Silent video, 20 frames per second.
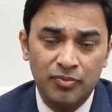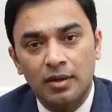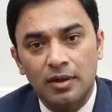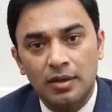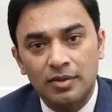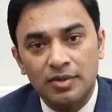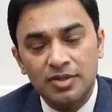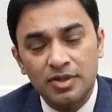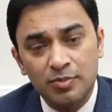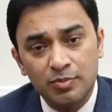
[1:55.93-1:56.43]

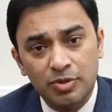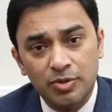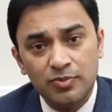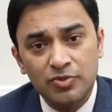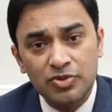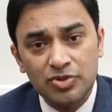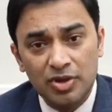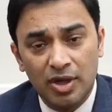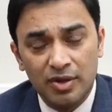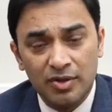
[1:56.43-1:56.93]
Now the symptoms
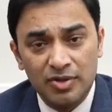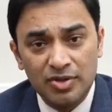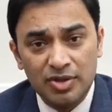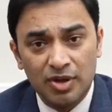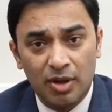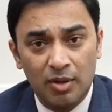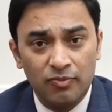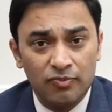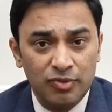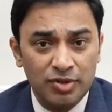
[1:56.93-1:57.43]
which I
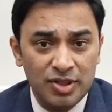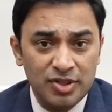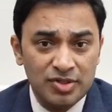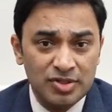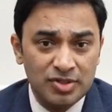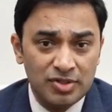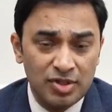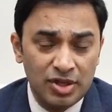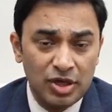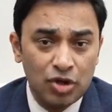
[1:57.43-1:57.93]
described for these
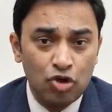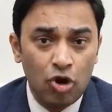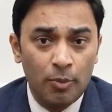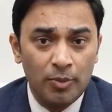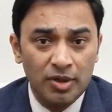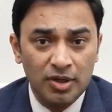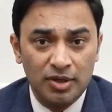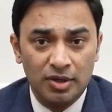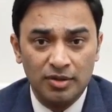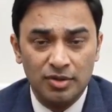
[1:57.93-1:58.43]
three
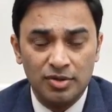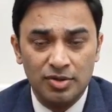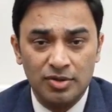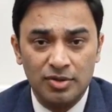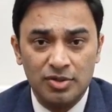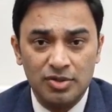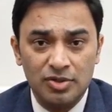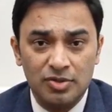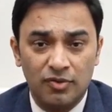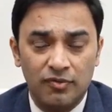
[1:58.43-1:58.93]
common
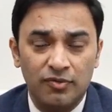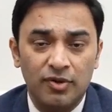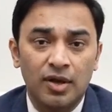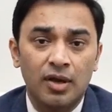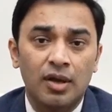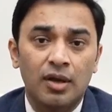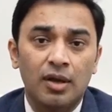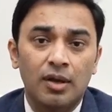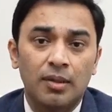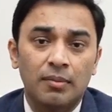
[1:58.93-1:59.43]
conditions of
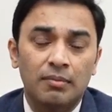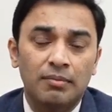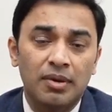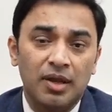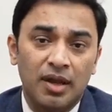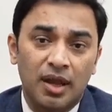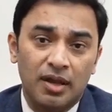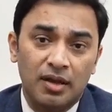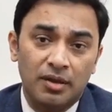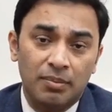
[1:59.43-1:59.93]

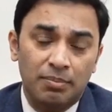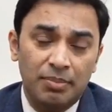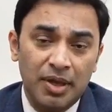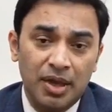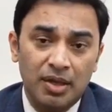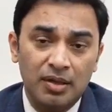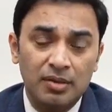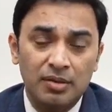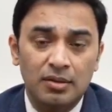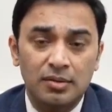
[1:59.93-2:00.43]
perianal
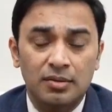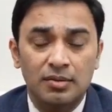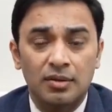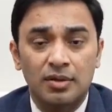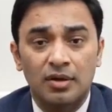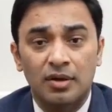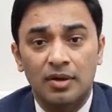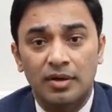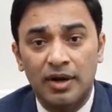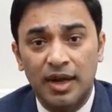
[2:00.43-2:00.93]
pain,
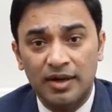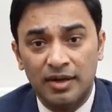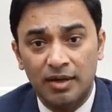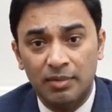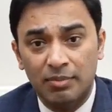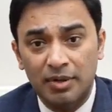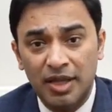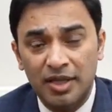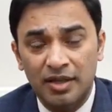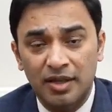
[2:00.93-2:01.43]

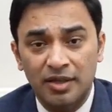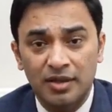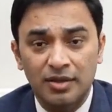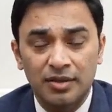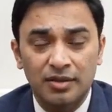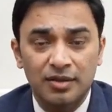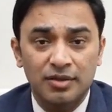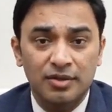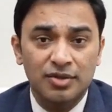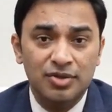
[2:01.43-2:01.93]
rectal
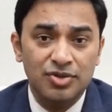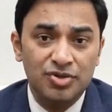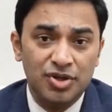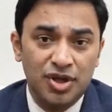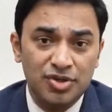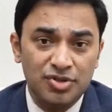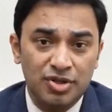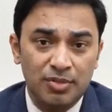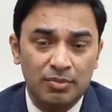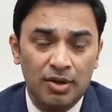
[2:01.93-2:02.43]
bleeding,
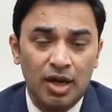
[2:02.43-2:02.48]
change in